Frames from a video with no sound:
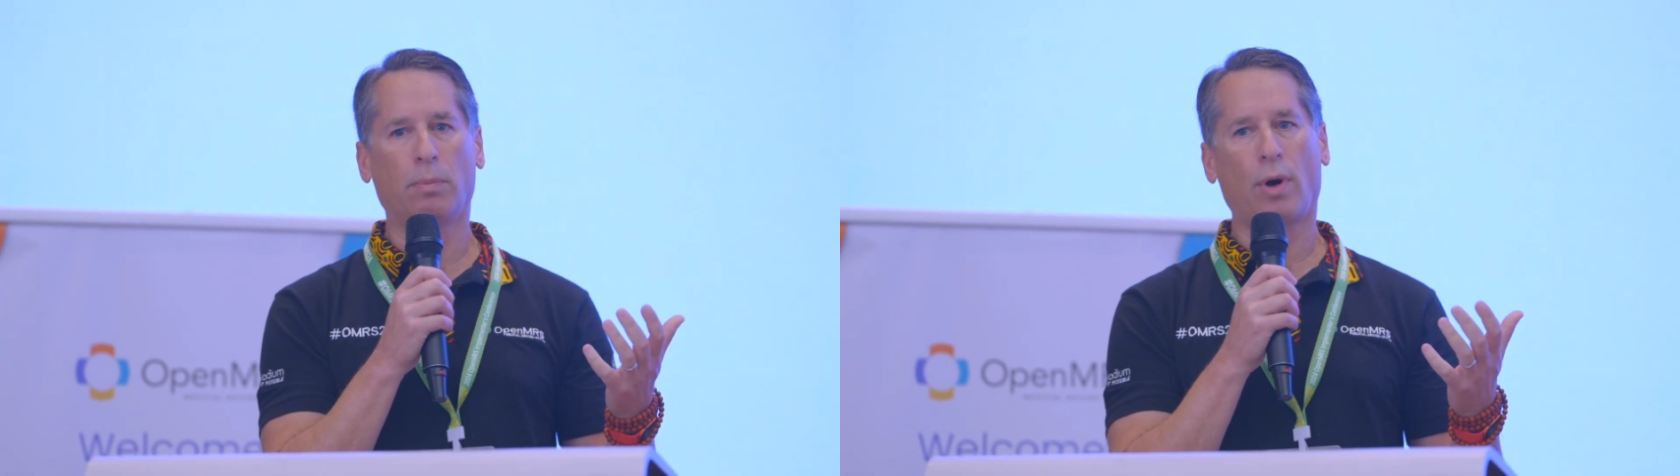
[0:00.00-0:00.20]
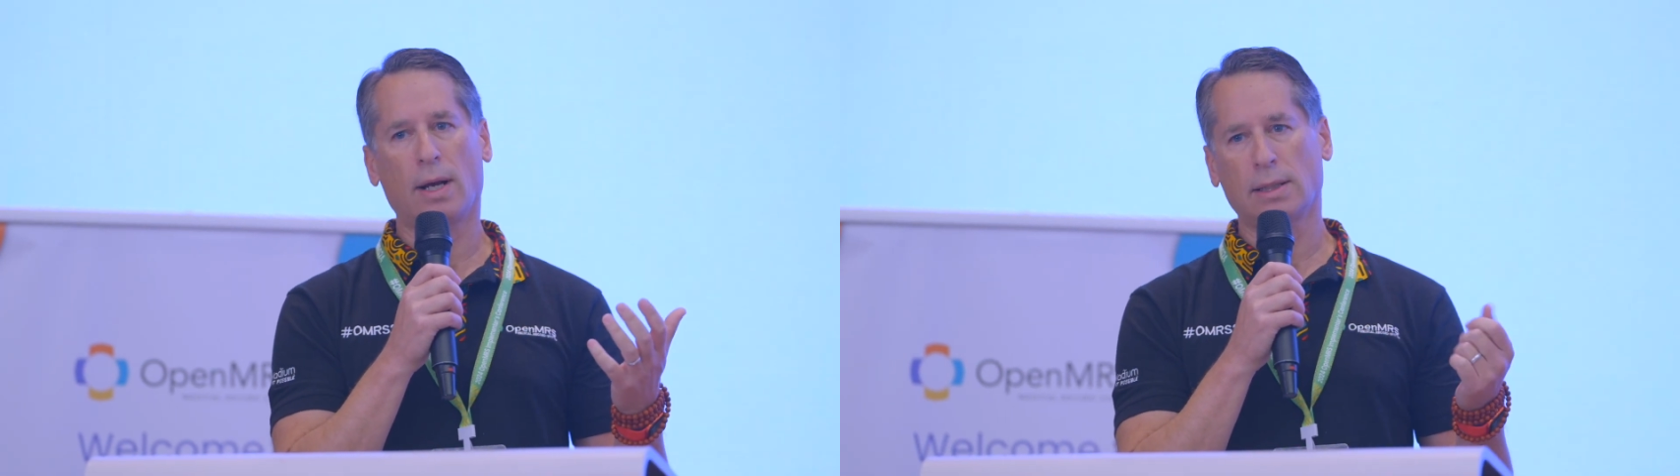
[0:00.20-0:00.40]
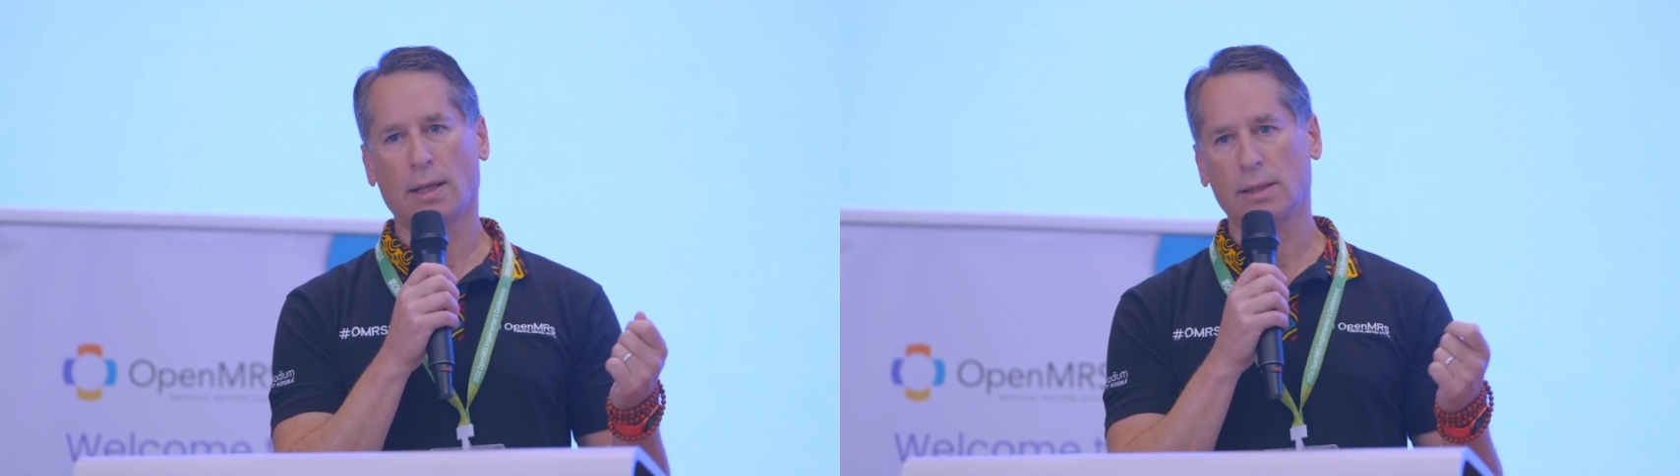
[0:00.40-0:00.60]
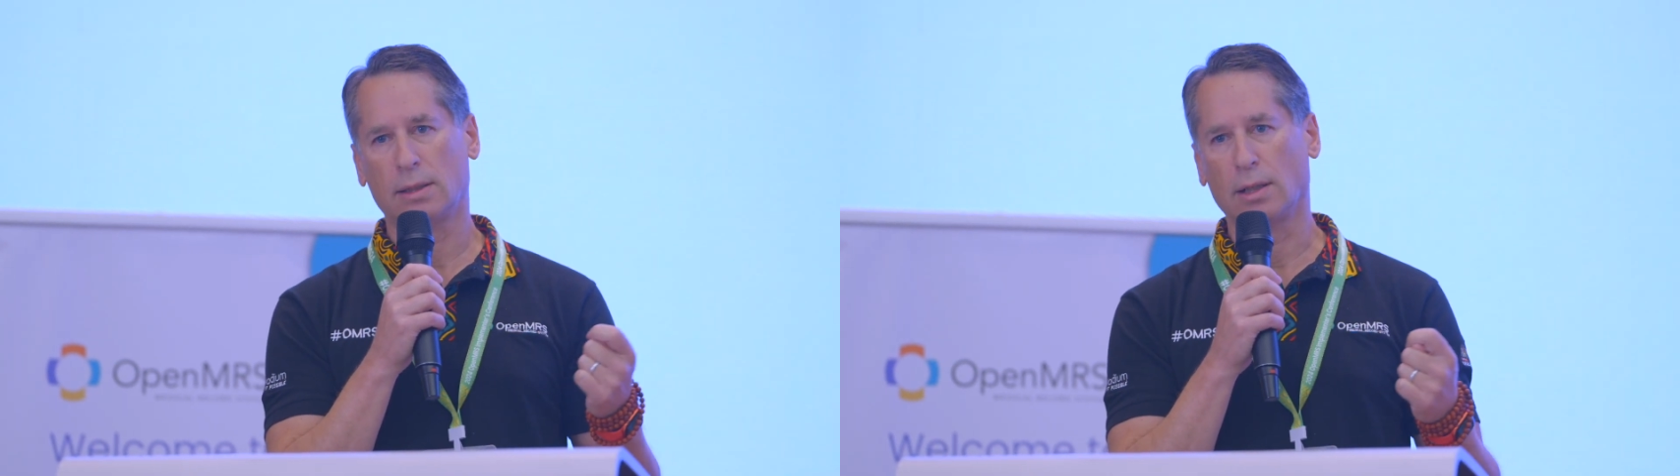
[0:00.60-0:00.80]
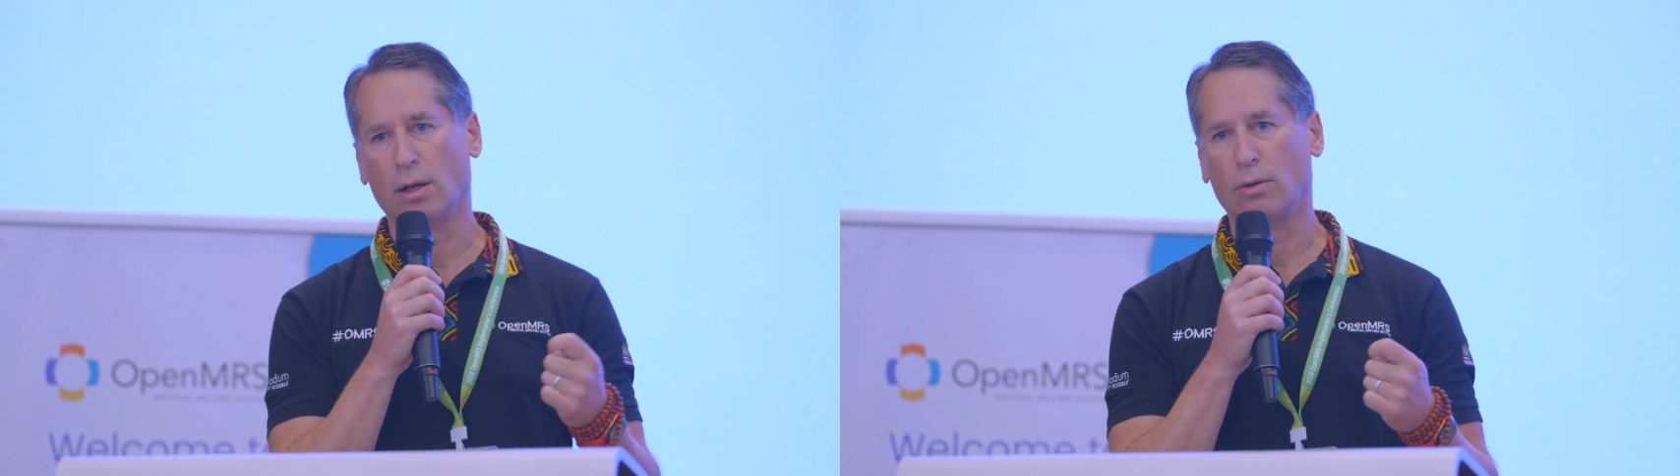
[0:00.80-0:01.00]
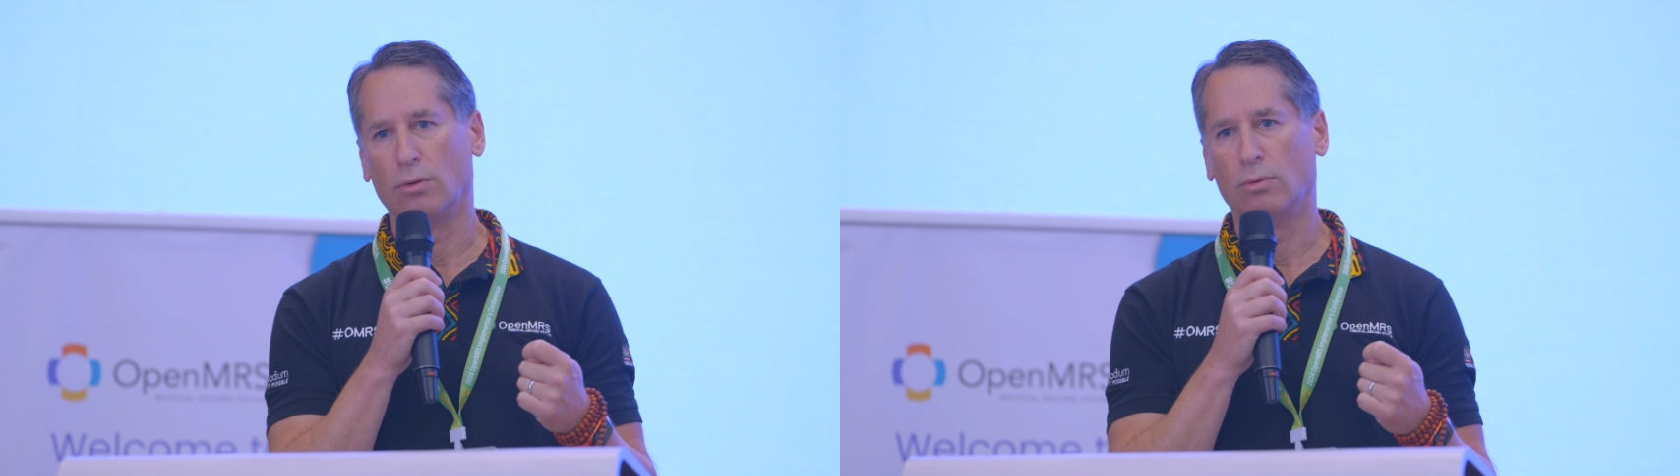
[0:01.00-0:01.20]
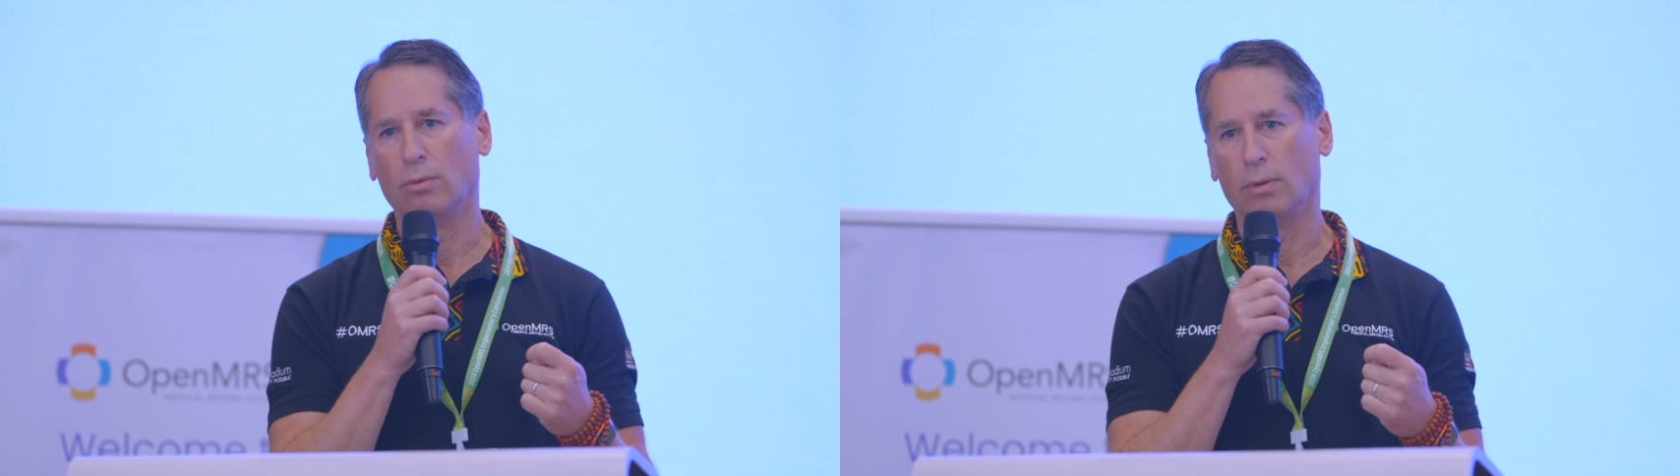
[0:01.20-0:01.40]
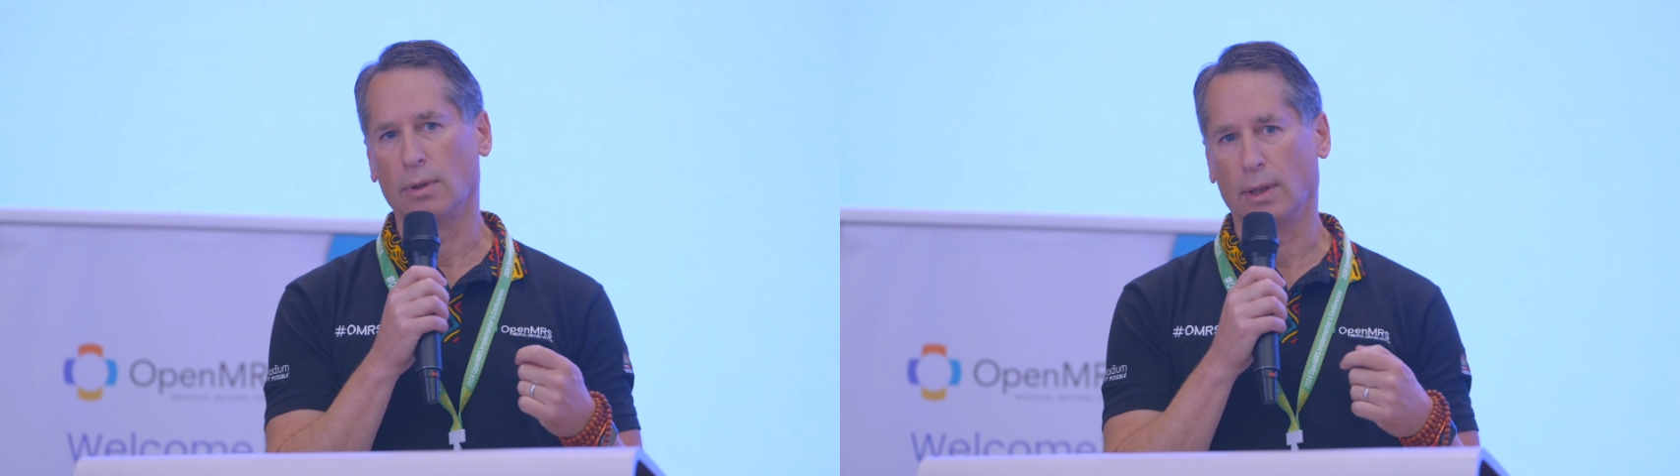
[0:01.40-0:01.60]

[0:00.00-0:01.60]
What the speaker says: process to go